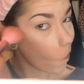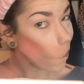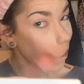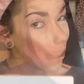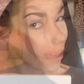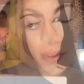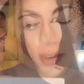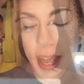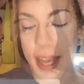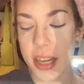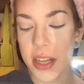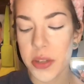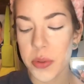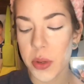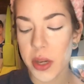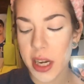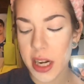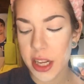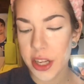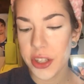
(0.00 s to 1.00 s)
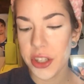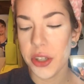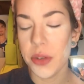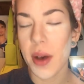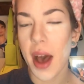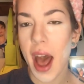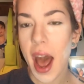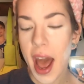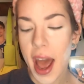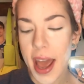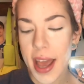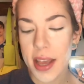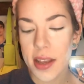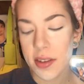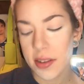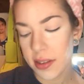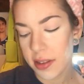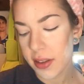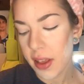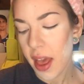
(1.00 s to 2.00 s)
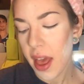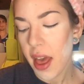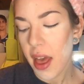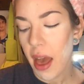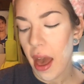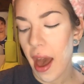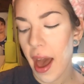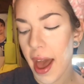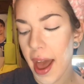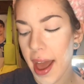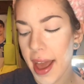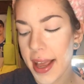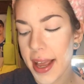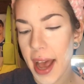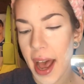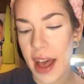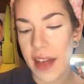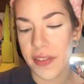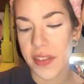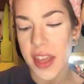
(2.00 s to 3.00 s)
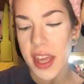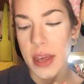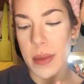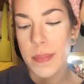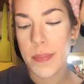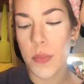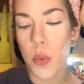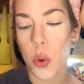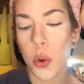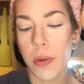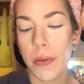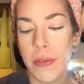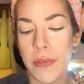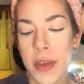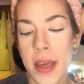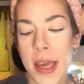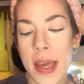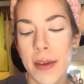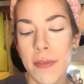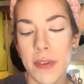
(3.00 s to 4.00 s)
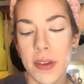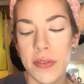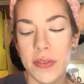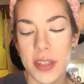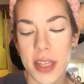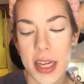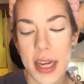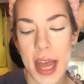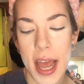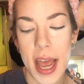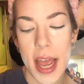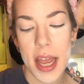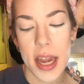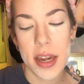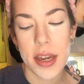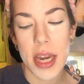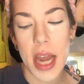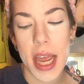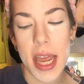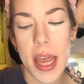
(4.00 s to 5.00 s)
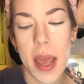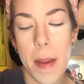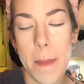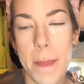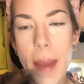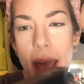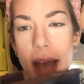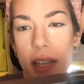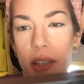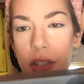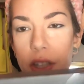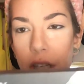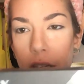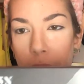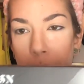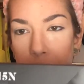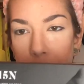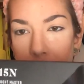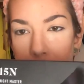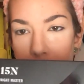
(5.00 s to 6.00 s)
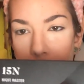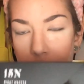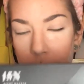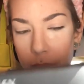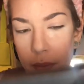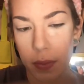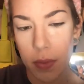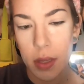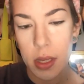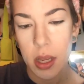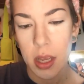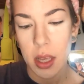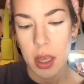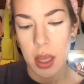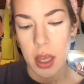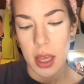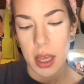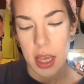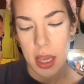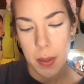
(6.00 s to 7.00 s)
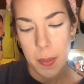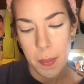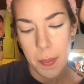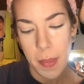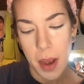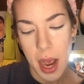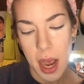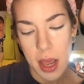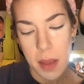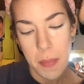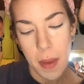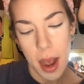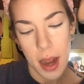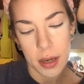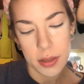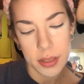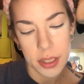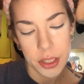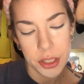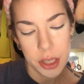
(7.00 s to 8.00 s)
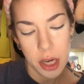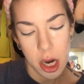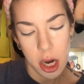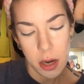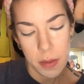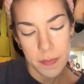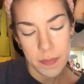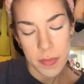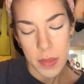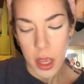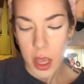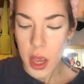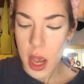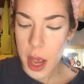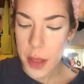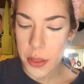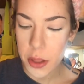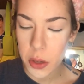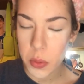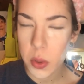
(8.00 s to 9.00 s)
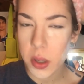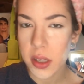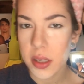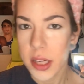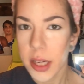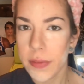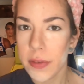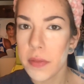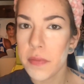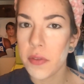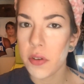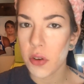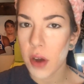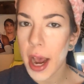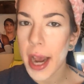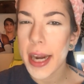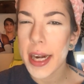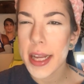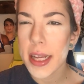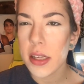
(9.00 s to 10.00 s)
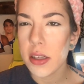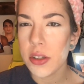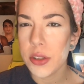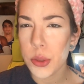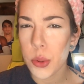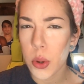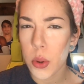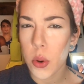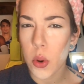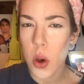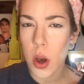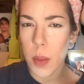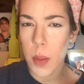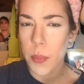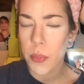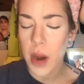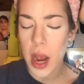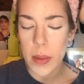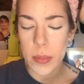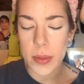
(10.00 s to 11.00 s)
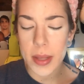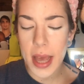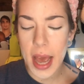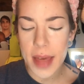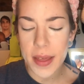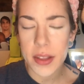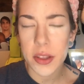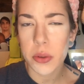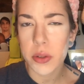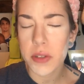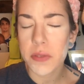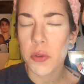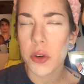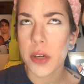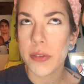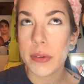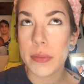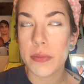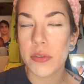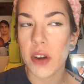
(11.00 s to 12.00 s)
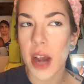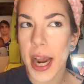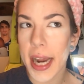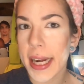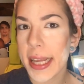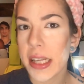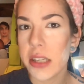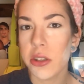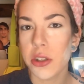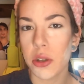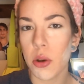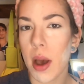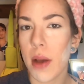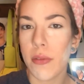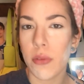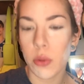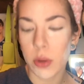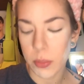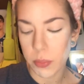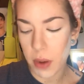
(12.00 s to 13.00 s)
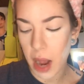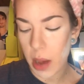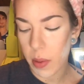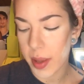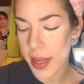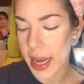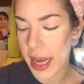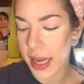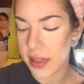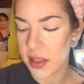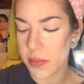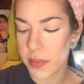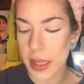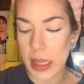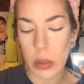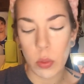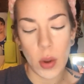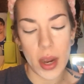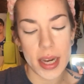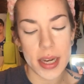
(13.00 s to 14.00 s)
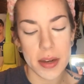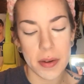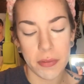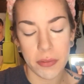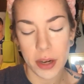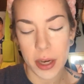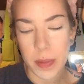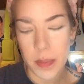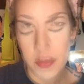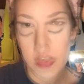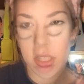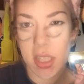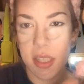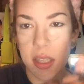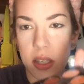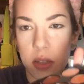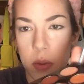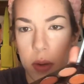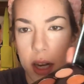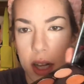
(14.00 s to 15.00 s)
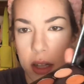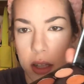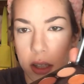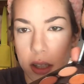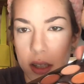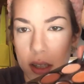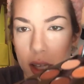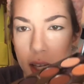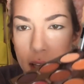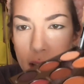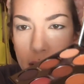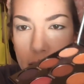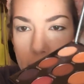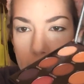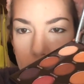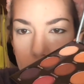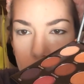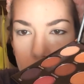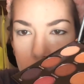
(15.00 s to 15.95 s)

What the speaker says: So next we're going to do eyes. I got the Morphe 15N Night Master in my BoxyCharm, and there was different varieties, so probably I think there was 4 different varieties, so everyone probably got something way different. So this is what it looks like.